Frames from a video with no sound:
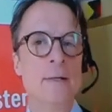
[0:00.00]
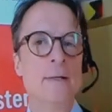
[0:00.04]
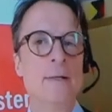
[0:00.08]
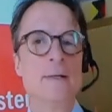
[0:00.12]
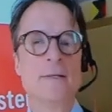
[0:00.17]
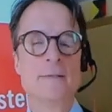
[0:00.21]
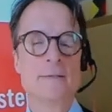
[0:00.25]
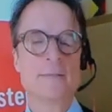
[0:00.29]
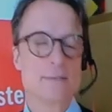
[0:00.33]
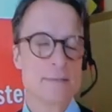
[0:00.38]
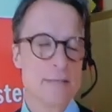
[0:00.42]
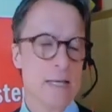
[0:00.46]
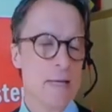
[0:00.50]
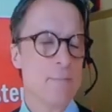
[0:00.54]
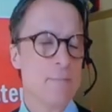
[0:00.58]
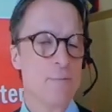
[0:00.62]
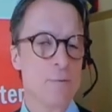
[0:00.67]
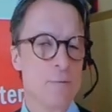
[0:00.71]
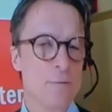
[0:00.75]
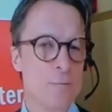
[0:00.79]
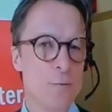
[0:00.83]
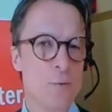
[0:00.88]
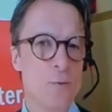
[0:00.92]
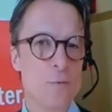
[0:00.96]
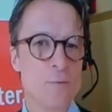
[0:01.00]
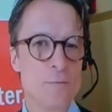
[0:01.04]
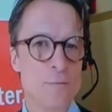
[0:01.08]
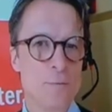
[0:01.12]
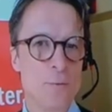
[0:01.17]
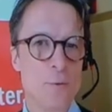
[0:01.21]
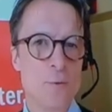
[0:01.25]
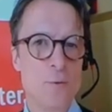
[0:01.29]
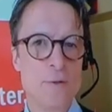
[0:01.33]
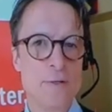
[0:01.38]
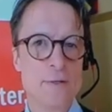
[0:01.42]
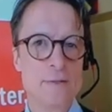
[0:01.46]
It's the same for food.
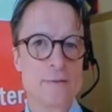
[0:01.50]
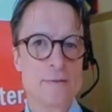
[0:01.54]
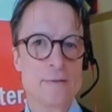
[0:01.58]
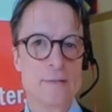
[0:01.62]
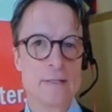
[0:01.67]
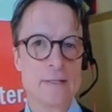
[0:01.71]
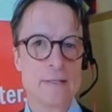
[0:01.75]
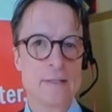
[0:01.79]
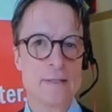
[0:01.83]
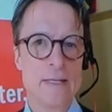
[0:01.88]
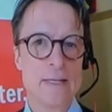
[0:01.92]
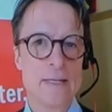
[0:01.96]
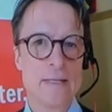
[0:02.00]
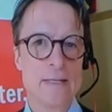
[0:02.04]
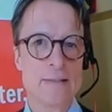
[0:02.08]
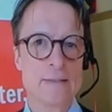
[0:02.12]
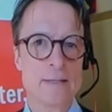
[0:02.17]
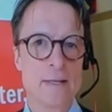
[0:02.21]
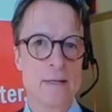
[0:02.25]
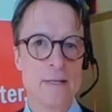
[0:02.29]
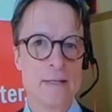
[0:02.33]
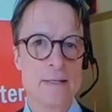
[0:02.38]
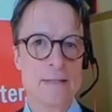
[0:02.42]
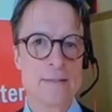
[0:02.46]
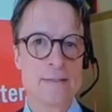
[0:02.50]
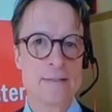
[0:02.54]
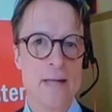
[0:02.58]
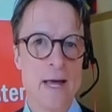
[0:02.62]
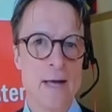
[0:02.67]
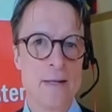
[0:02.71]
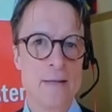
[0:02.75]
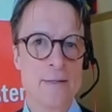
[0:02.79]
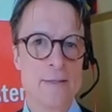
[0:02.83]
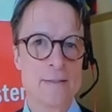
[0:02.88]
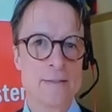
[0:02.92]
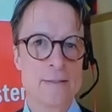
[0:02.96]
Food is it is uh, is
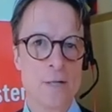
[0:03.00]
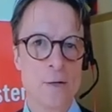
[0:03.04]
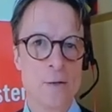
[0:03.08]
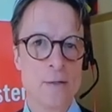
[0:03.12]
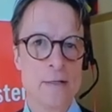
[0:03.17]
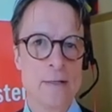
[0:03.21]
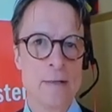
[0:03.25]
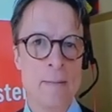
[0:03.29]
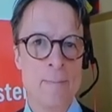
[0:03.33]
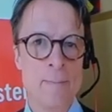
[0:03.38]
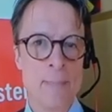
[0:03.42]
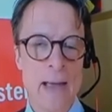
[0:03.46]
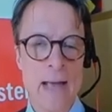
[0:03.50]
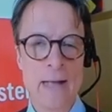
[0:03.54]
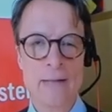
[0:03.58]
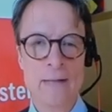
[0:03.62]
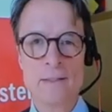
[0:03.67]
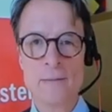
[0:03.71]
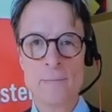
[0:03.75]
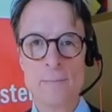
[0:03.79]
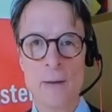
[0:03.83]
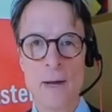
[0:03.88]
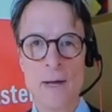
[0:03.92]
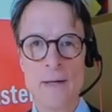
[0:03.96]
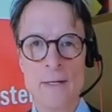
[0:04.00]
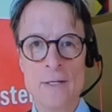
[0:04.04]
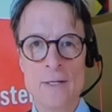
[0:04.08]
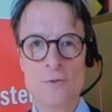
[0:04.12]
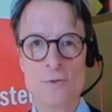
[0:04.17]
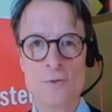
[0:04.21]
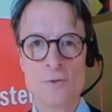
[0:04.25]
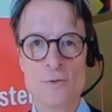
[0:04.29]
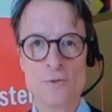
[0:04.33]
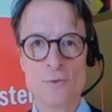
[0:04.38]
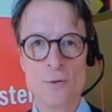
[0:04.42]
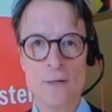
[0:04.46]
not necessarily impacted by
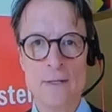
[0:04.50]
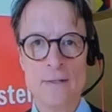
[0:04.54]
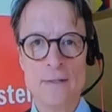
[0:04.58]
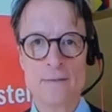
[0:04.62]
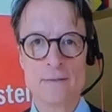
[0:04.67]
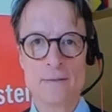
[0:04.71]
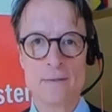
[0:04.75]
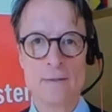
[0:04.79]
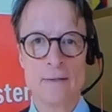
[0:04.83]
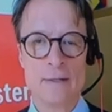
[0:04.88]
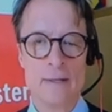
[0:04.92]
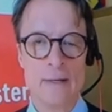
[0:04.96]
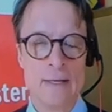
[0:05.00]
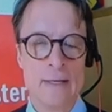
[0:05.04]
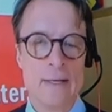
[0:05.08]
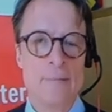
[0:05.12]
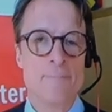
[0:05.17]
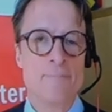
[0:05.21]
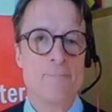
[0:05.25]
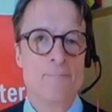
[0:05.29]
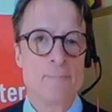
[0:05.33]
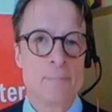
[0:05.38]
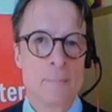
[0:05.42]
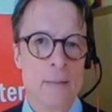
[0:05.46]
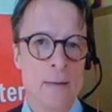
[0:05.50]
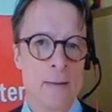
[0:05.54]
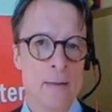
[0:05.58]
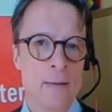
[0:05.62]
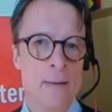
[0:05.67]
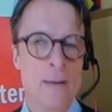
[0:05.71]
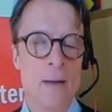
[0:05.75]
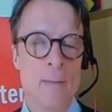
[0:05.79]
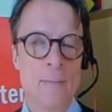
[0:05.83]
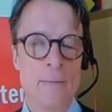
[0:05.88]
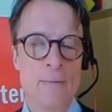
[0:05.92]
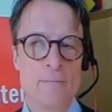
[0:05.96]
interest rates. It, it
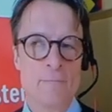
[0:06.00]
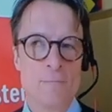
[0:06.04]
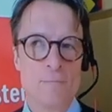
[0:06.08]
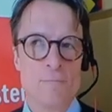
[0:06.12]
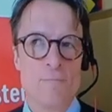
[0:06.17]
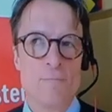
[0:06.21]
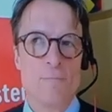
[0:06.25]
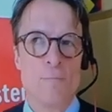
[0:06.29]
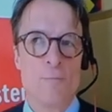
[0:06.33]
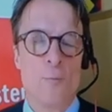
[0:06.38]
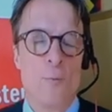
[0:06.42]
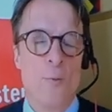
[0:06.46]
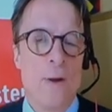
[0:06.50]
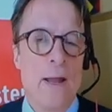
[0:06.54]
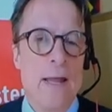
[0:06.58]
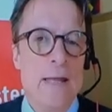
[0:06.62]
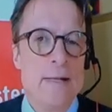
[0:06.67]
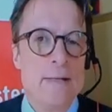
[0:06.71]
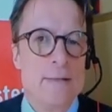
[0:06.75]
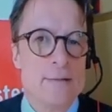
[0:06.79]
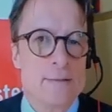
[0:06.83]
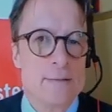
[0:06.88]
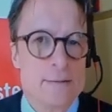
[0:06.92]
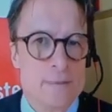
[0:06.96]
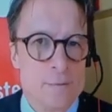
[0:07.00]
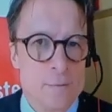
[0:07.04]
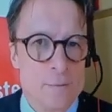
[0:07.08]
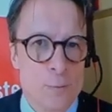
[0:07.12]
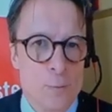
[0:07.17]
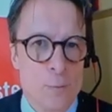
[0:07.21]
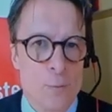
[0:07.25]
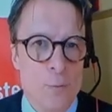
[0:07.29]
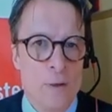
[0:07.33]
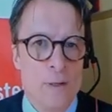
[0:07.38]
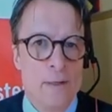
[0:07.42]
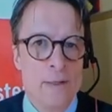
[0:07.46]
I mean, rates
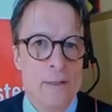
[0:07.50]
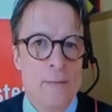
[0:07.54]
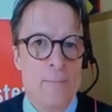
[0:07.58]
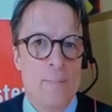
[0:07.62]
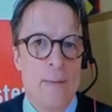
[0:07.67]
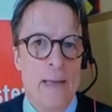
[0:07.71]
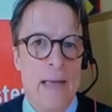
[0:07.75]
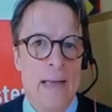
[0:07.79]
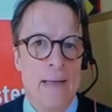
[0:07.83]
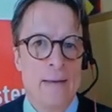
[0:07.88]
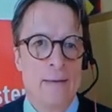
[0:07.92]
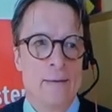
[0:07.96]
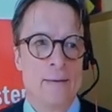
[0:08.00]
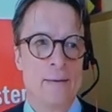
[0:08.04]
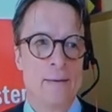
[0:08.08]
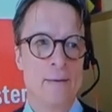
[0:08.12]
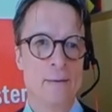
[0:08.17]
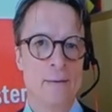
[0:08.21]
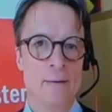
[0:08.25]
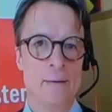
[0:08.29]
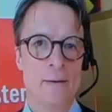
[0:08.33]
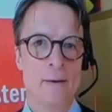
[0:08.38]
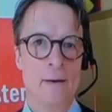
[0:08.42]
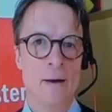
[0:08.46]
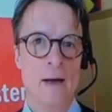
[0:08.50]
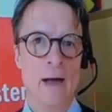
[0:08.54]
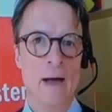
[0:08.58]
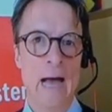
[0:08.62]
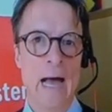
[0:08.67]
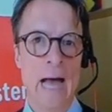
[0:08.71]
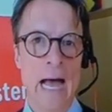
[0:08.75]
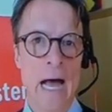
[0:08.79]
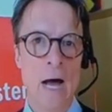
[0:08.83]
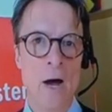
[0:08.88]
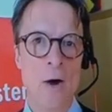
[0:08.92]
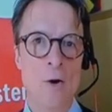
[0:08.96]
will impact uh,
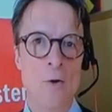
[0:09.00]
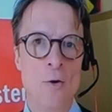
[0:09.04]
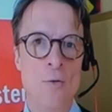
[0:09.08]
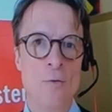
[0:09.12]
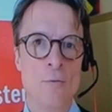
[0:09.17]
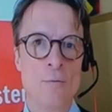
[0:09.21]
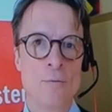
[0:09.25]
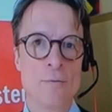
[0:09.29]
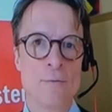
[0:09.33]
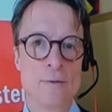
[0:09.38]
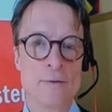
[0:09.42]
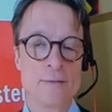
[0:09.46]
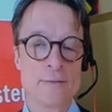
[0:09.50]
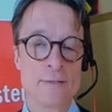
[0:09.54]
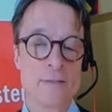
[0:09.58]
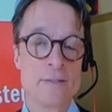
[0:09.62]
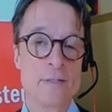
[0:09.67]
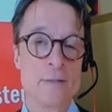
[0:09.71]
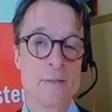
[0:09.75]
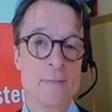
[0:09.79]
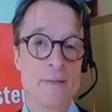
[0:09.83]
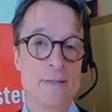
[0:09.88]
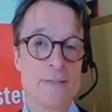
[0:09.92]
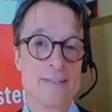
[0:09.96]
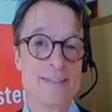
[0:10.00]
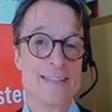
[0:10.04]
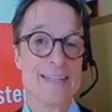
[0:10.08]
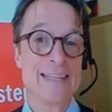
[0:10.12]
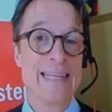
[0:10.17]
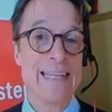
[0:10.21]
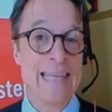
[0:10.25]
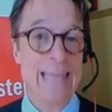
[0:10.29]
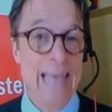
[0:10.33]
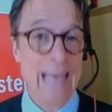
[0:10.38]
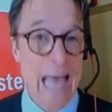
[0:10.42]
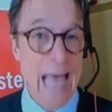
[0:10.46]
how the system is
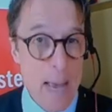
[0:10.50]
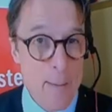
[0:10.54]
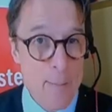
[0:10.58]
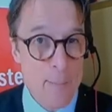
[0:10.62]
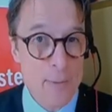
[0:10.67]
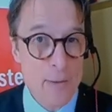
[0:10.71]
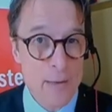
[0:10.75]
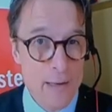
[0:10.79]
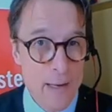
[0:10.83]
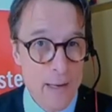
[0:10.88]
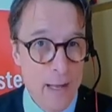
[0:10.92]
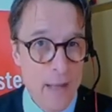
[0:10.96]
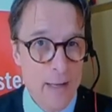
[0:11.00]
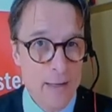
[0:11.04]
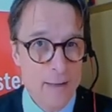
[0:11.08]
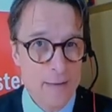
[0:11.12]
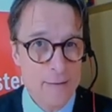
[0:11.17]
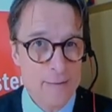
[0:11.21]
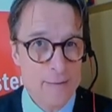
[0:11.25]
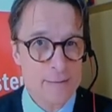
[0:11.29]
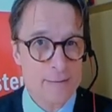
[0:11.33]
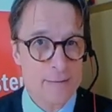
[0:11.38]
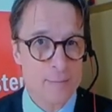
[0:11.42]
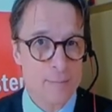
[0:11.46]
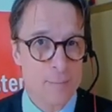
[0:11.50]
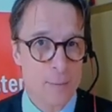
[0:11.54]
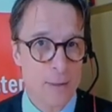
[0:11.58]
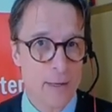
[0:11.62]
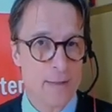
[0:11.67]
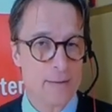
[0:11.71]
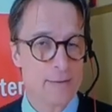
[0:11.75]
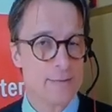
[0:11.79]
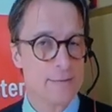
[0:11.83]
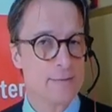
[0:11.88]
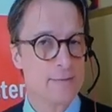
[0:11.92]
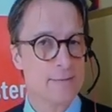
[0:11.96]
capitalized,
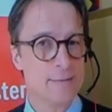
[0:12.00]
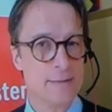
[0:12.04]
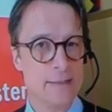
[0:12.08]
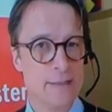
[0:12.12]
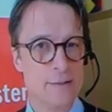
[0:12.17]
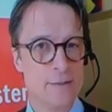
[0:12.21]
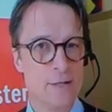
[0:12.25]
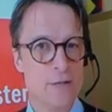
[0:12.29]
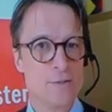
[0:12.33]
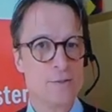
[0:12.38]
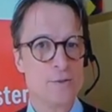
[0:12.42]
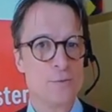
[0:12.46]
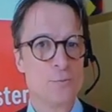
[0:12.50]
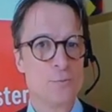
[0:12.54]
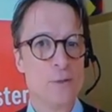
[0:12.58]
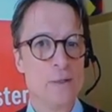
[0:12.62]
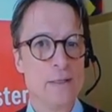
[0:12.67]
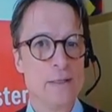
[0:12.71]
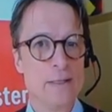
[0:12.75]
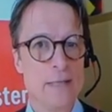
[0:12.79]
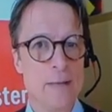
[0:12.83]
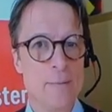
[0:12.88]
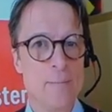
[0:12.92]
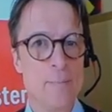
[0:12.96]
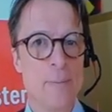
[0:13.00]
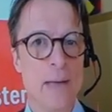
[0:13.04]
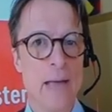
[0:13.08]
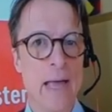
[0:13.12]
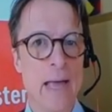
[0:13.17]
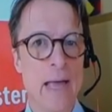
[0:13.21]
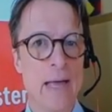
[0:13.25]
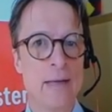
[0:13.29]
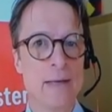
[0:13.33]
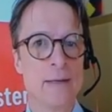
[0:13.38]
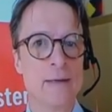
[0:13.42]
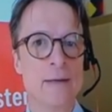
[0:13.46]
but it doesn't really
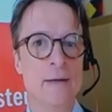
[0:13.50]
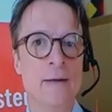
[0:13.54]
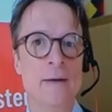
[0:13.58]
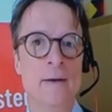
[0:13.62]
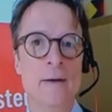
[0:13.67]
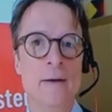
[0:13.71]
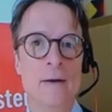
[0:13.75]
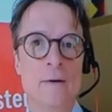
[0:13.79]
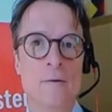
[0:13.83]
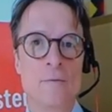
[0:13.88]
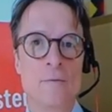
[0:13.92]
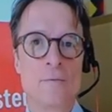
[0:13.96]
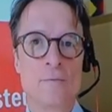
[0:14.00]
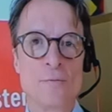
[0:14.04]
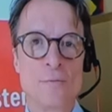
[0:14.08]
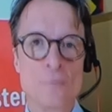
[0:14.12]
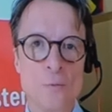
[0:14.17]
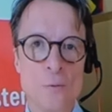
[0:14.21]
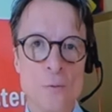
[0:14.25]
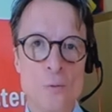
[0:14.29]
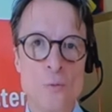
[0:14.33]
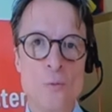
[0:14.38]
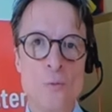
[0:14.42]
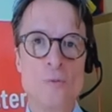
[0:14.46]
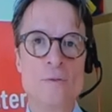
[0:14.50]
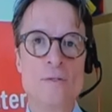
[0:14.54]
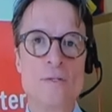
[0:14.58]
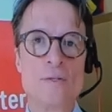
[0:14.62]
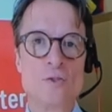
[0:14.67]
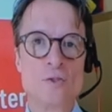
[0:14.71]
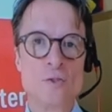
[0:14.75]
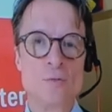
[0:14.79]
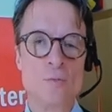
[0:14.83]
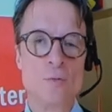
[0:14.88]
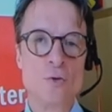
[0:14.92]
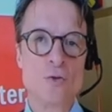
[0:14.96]
impact food
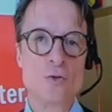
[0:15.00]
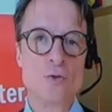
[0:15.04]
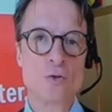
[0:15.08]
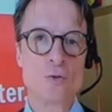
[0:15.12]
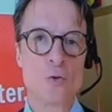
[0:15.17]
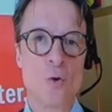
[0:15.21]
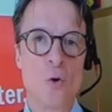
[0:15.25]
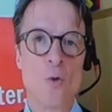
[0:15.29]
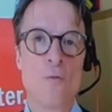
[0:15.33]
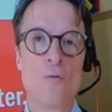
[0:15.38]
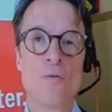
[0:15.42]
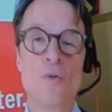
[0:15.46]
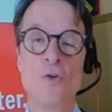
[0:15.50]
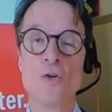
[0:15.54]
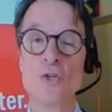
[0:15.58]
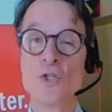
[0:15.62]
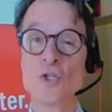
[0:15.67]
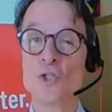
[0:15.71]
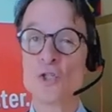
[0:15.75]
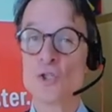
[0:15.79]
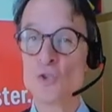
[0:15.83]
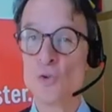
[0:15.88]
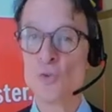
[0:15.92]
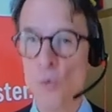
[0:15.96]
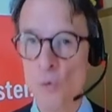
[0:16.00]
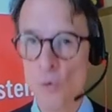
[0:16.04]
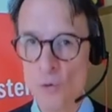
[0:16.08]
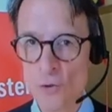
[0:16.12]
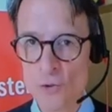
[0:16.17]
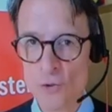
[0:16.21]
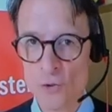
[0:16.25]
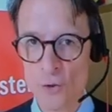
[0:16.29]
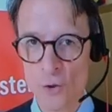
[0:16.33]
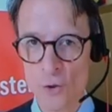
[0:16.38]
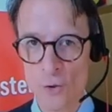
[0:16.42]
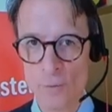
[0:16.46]
distribution over the
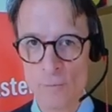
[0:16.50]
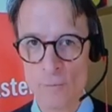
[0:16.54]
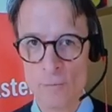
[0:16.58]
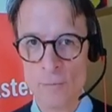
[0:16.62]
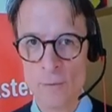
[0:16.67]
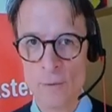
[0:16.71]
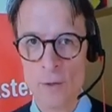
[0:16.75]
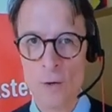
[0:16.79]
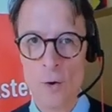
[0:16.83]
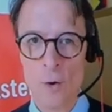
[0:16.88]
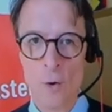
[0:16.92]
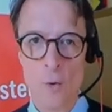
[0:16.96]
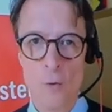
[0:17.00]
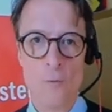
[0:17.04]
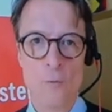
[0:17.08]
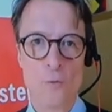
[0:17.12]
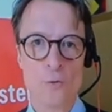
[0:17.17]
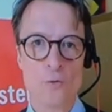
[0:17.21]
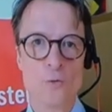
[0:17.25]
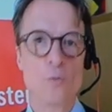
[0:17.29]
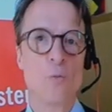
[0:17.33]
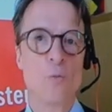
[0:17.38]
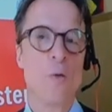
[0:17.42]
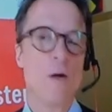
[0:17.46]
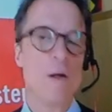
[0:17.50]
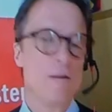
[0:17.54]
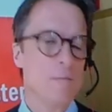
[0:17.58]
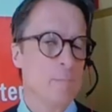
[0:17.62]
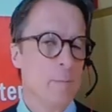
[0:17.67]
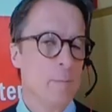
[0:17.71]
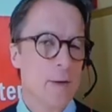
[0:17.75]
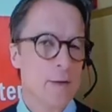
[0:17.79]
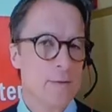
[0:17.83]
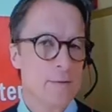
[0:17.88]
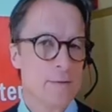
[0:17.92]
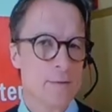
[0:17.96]
short term over 12
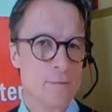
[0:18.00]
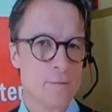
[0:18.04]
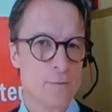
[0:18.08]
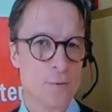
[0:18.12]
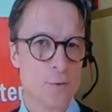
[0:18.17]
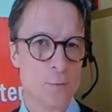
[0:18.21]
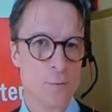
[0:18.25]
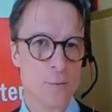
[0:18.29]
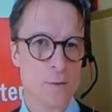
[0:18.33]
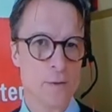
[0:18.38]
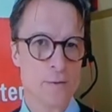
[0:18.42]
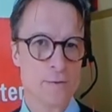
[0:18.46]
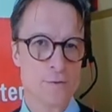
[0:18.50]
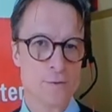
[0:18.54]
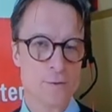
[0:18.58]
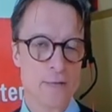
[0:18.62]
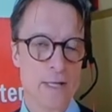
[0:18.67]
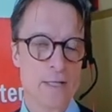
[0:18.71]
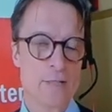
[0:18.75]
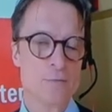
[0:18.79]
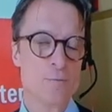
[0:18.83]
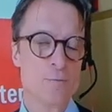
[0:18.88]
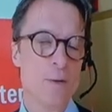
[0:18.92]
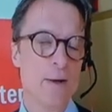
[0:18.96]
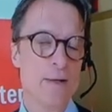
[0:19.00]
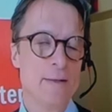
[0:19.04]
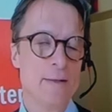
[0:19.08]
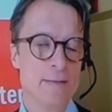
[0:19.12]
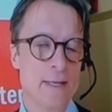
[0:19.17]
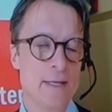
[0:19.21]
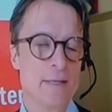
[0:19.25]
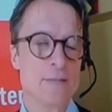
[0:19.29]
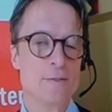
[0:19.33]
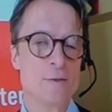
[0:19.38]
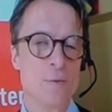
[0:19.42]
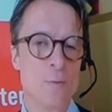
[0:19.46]
months, if you will. So that's why it
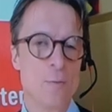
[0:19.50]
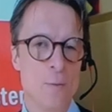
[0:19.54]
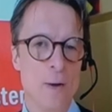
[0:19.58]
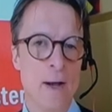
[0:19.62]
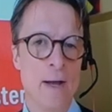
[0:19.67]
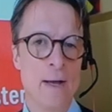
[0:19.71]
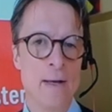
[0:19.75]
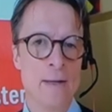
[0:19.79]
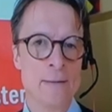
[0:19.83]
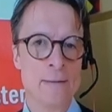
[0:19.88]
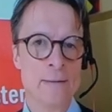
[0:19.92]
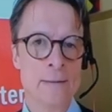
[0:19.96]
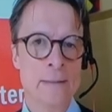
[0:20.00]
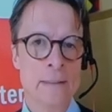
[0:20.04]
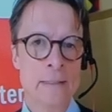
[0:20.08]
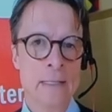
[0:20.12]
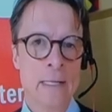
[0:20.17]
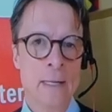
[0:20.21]
takes a while.